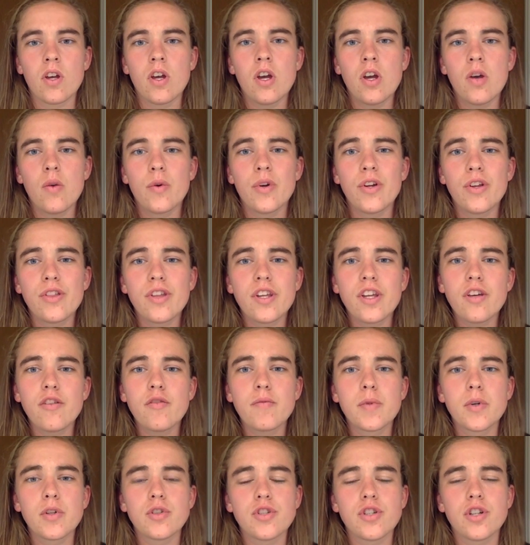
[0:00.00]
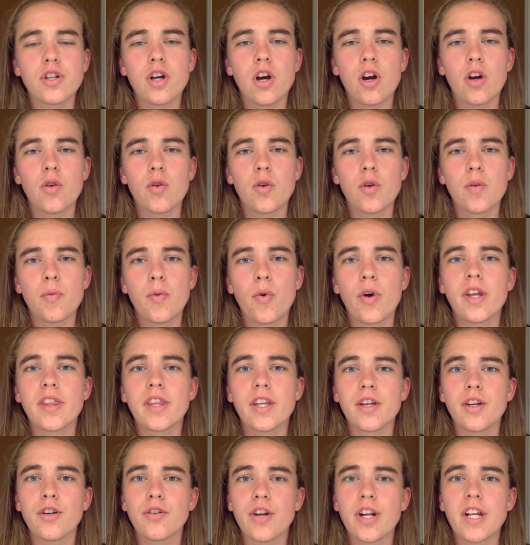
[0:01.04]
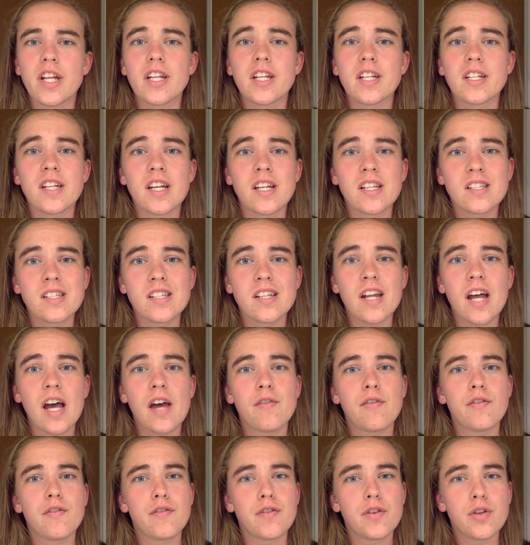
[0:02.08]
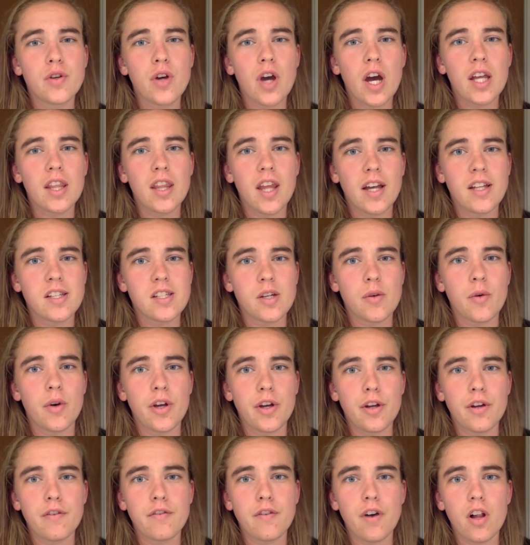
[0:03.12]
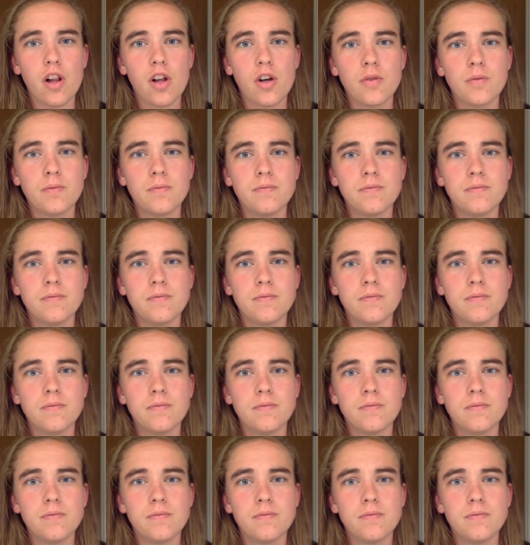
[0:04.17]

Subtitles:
When you think you've built your car to a point that you're ready to test it, I have a few guidelines I want you to follow.